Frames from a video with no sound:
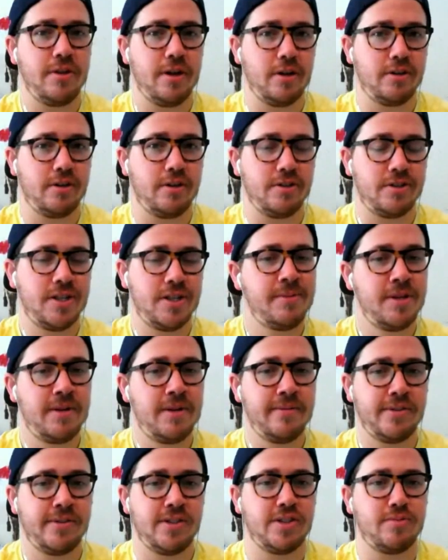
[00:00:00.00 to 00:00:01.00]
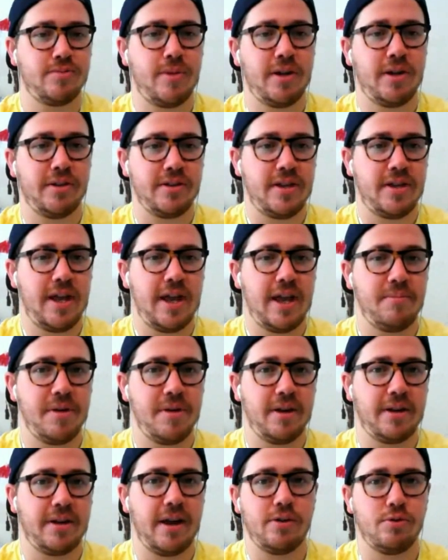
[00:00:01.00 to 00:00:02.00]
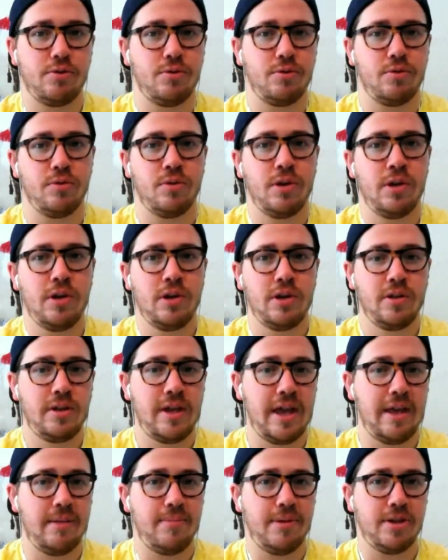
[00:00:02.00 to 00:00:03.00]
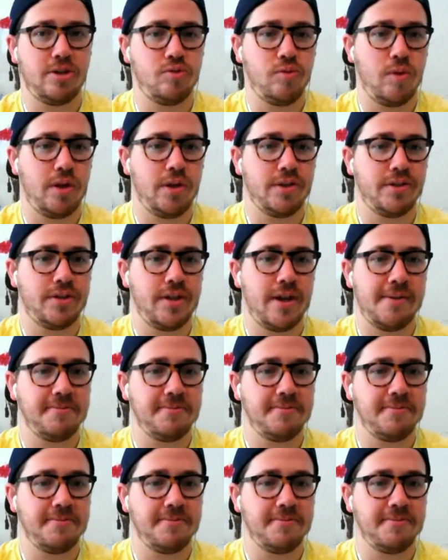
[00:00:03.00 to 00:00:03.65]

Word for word: Because I mean, obviously Smyly can be a guy who can pitch well at yes.